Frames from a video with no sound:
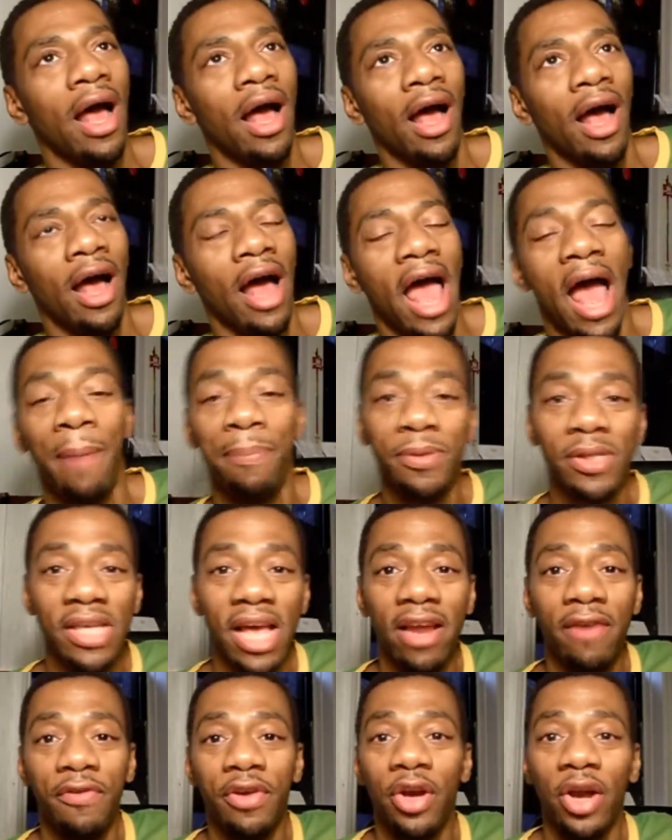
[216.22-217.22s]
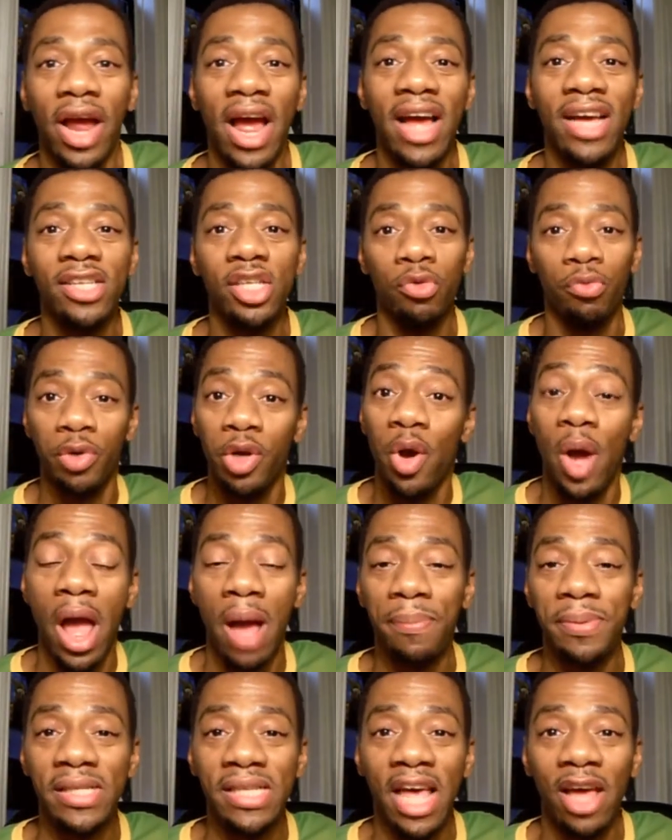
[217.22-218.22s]
apple cider vinegar. I have some
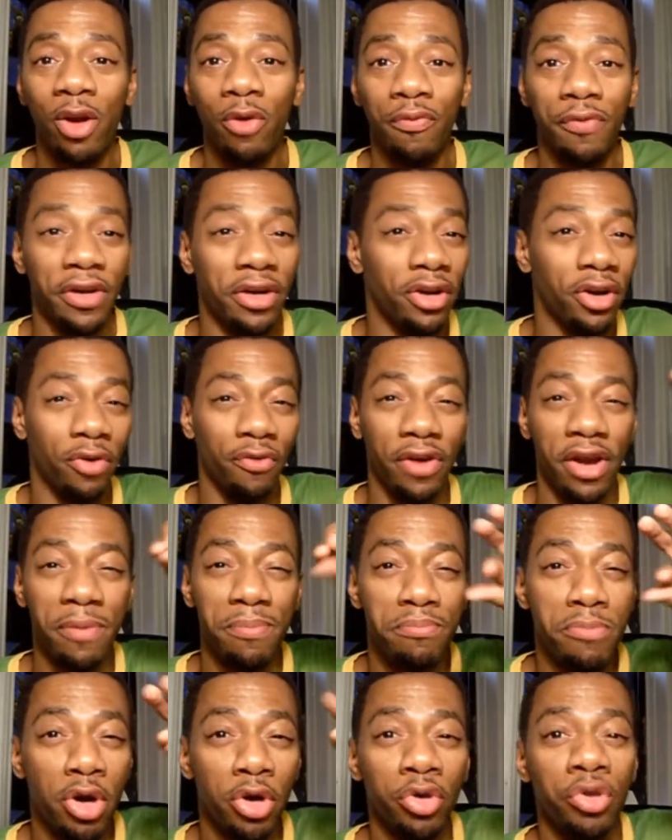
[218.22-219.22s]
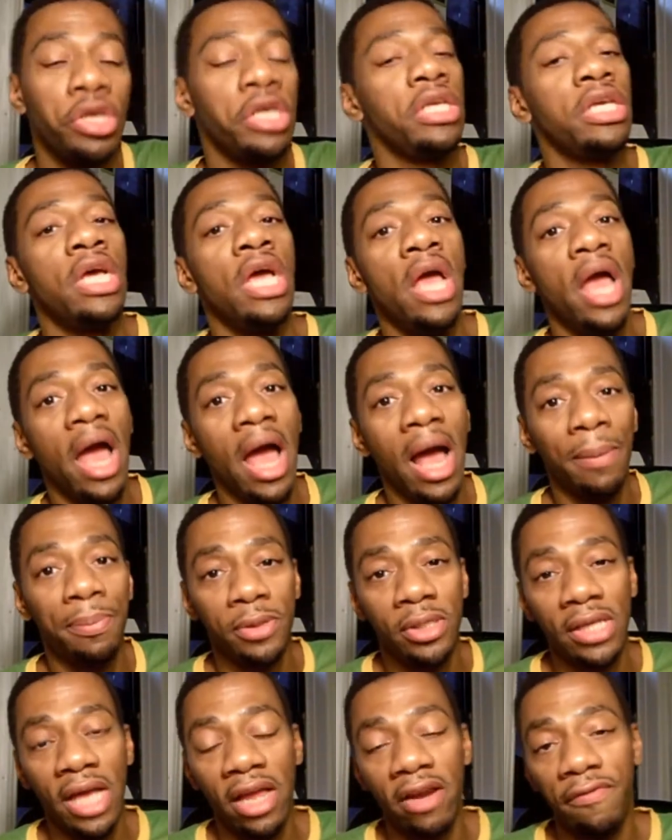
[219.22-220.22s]
real apple cider vinegar, very murky
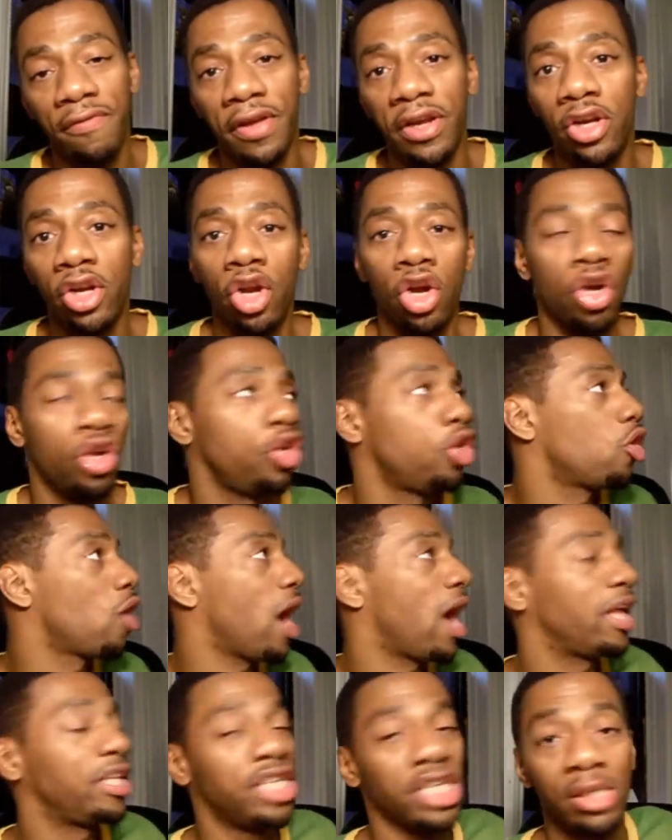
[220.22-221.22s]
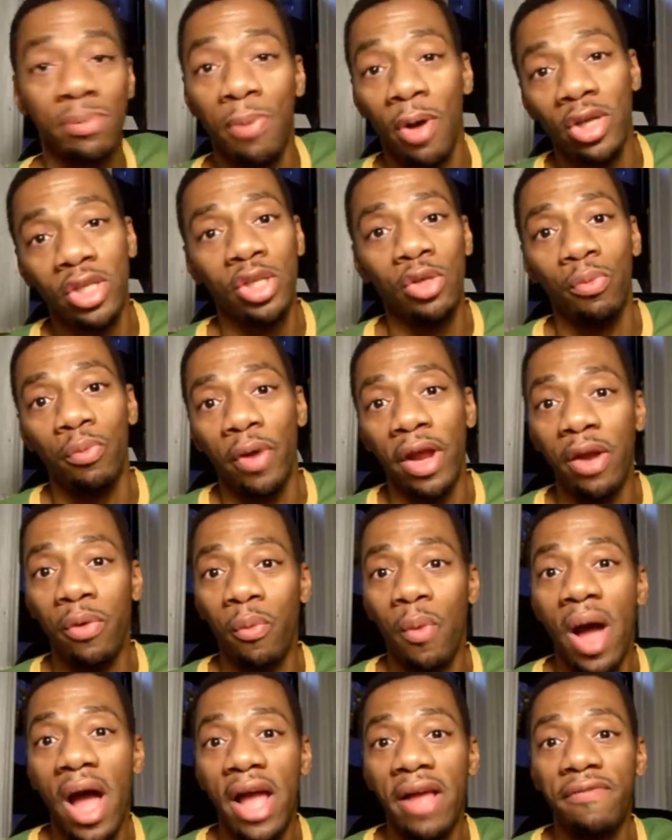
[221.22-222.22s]
apple cider vinegar. You know, I just bought some
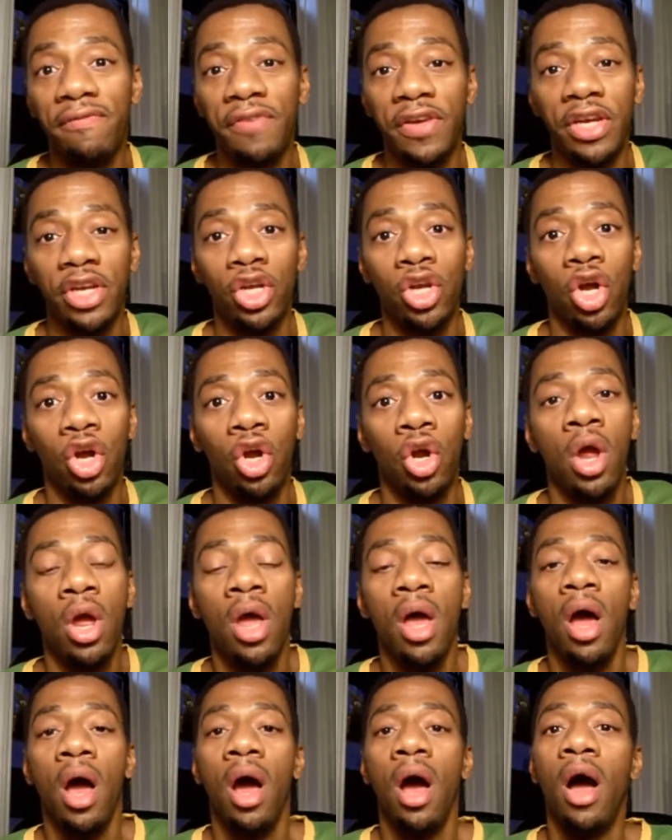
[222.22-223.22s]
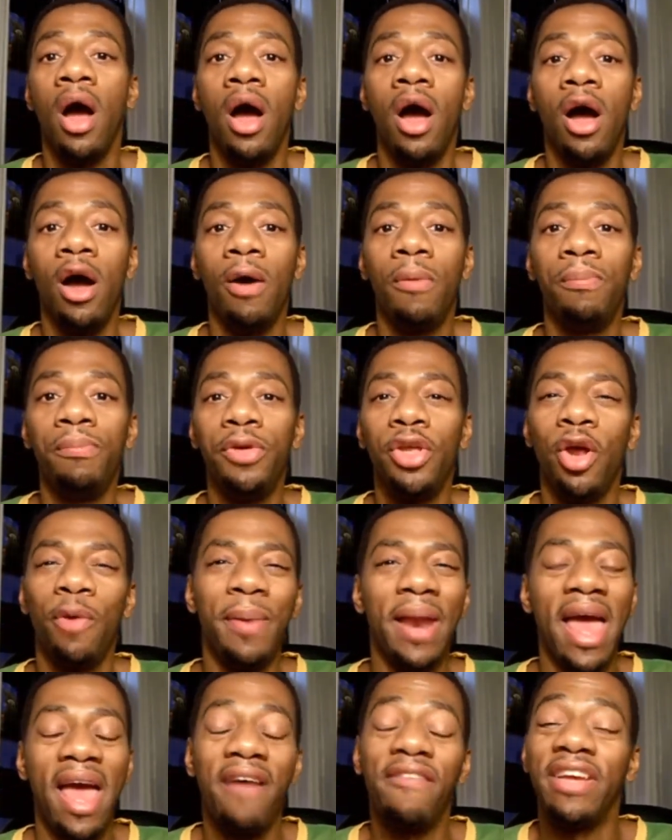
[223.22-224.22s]
red wine vinegar,
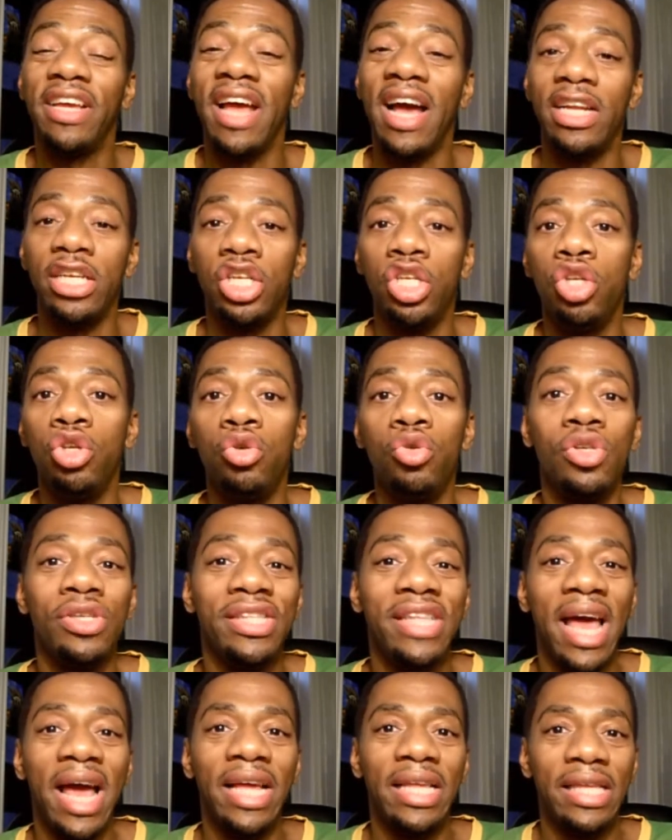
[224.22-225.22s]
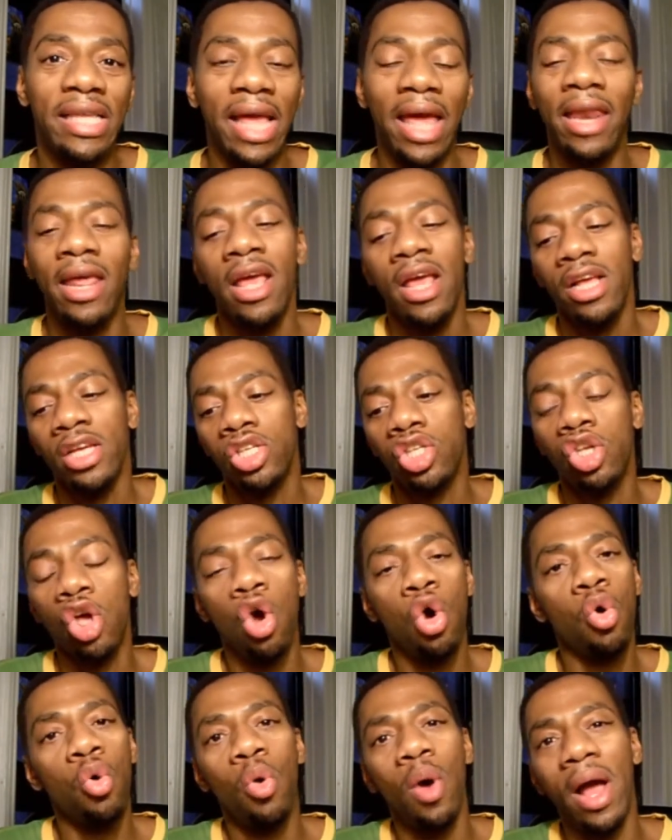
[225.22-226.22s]
you know, but I haven't gotten to use that yet.
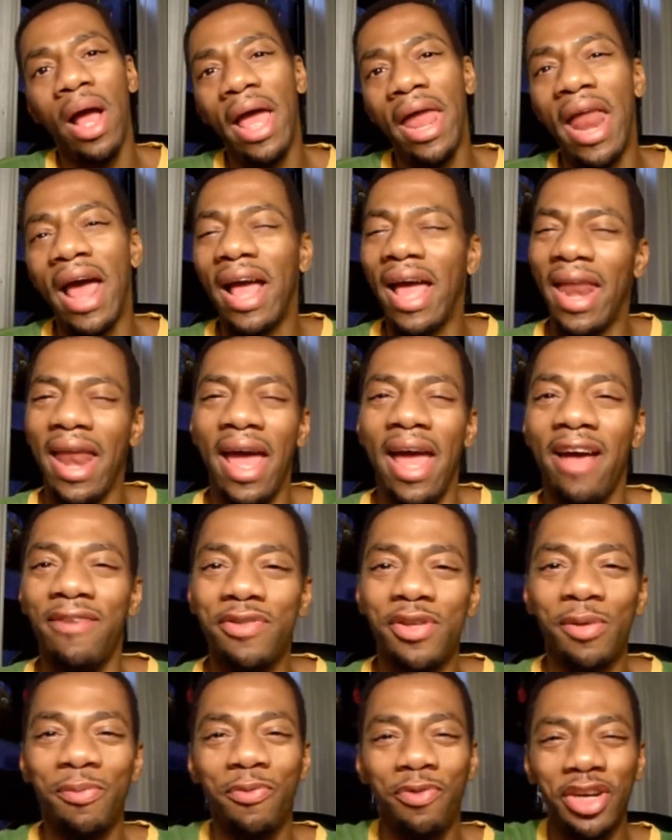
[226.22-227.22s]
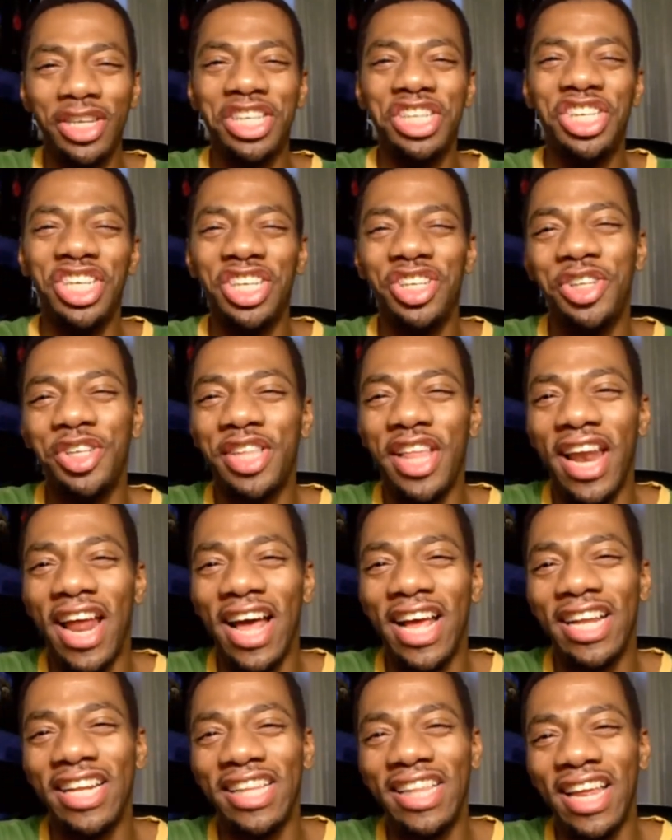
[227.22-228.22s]
So, and I have some fresh ginger
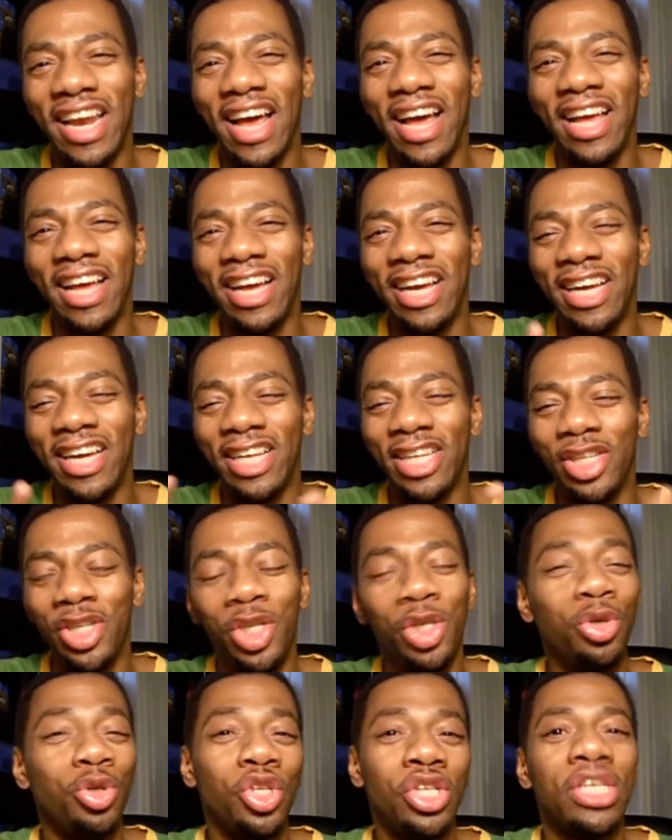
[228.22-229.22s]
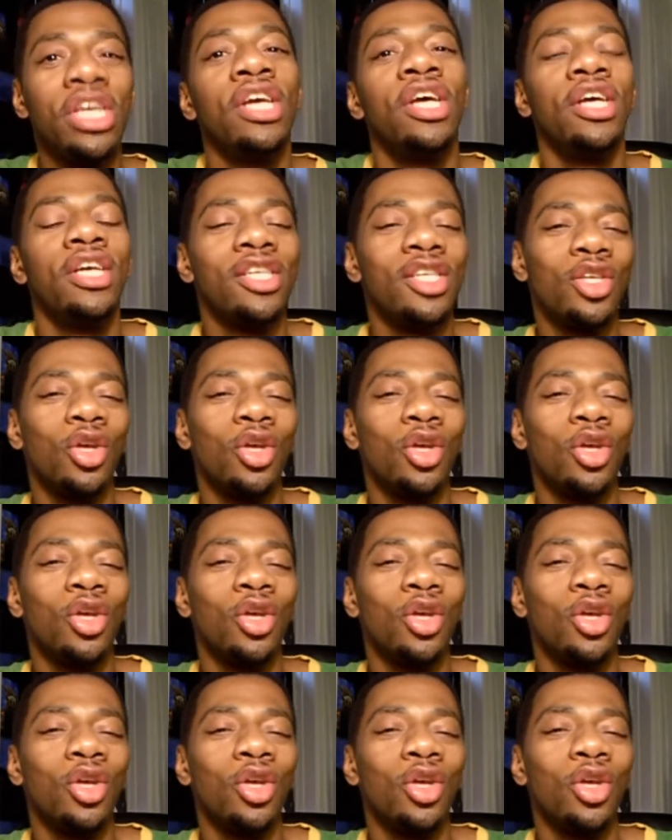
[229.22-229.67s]
that I juiced.